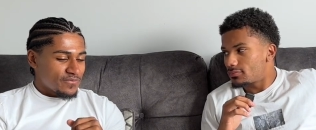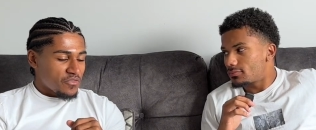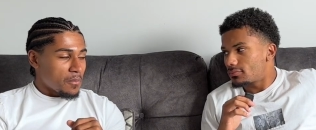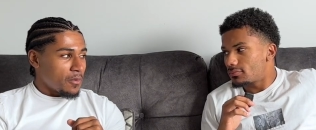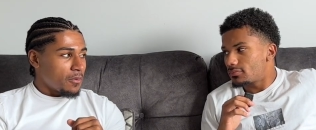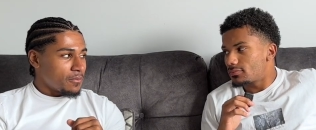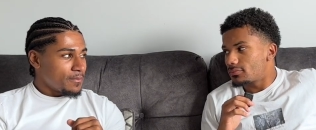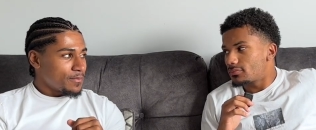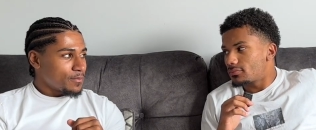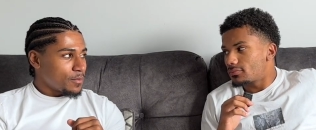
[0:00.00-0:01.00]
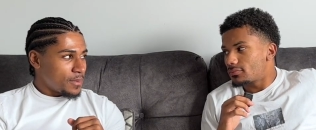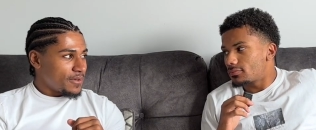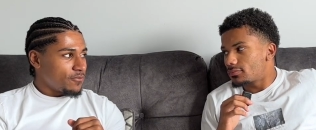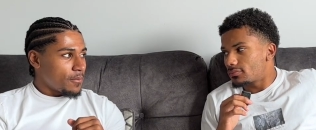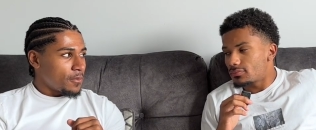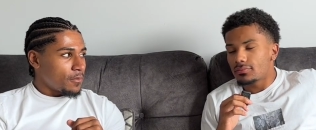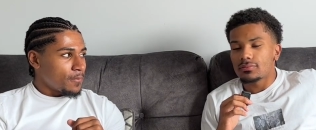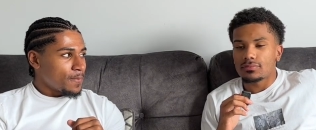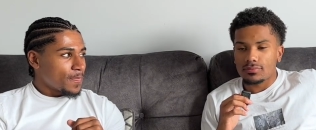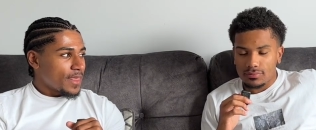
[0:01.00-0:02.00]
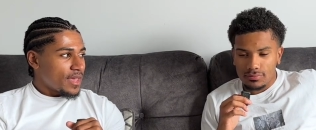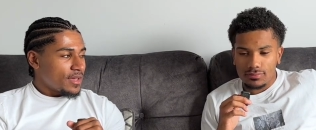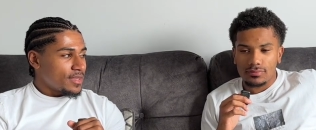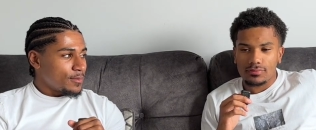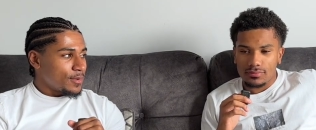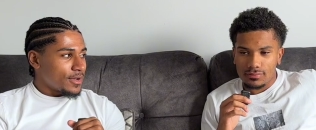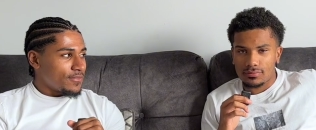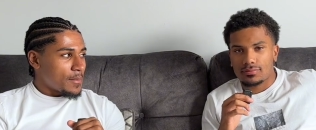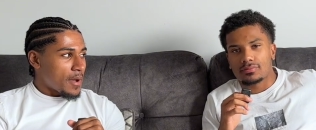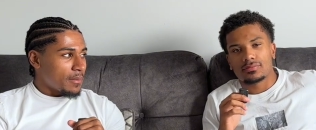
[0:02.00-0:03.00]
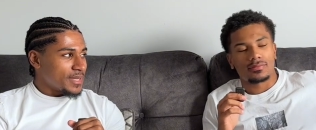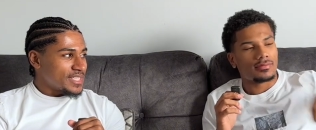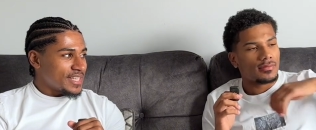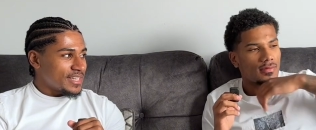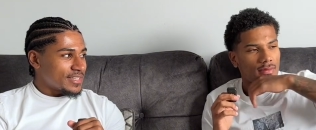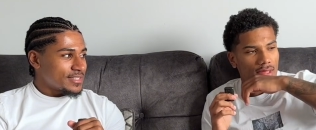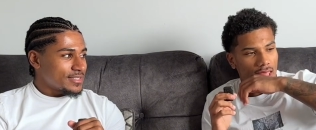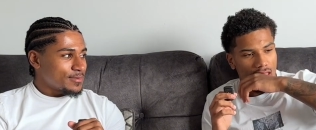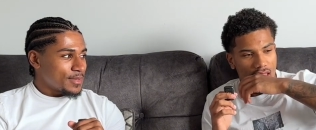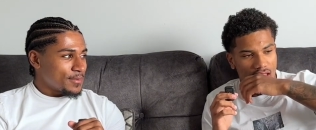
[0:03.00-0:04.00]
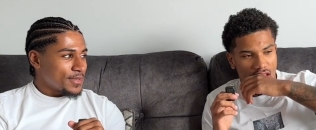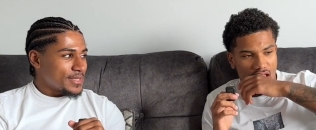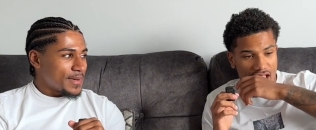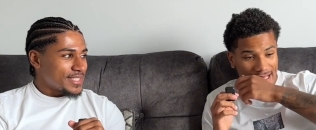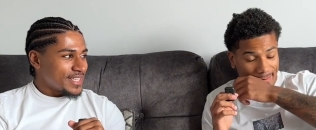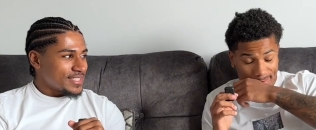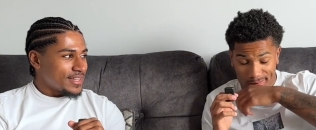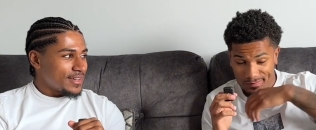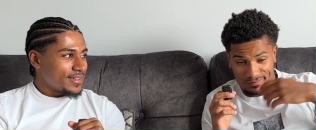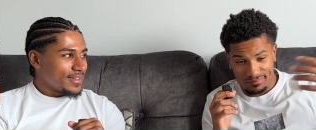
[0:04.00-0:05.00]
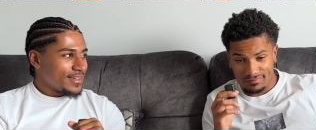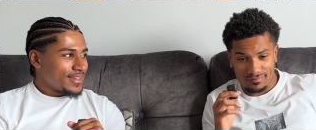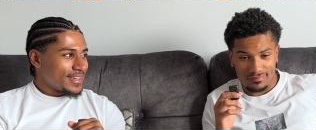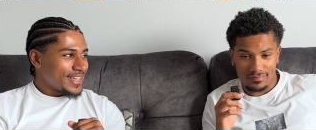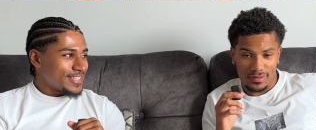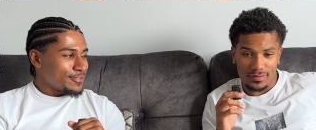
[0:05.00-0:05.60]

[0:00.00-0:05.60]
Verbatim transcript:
Speaker 1: football. We'll play football, and then we'll go for bottomless steaks with the boys in Manchester. It's